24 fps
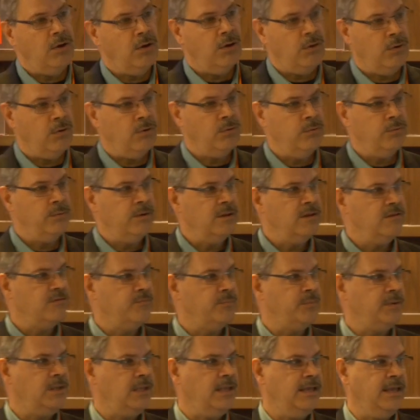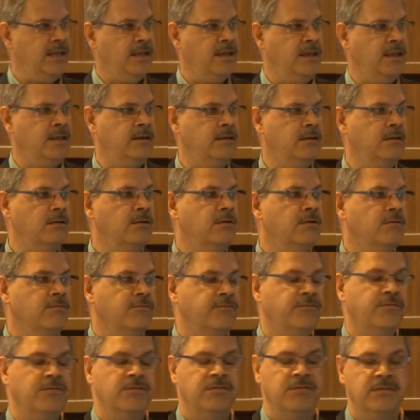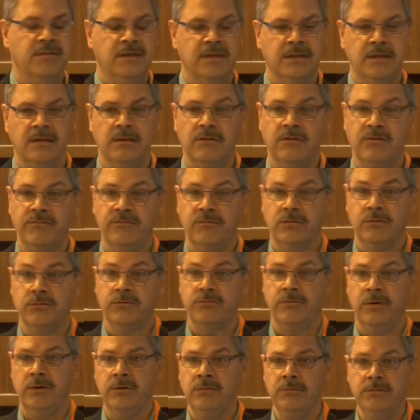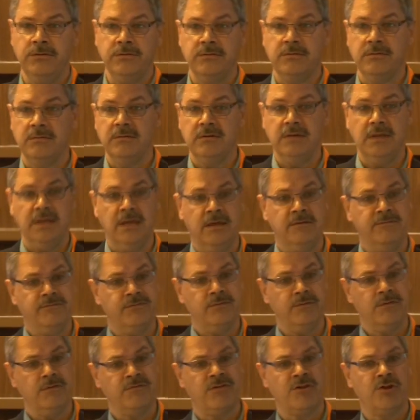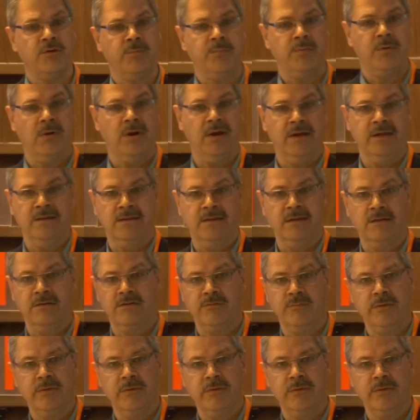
always plan for things for growth and for surprises,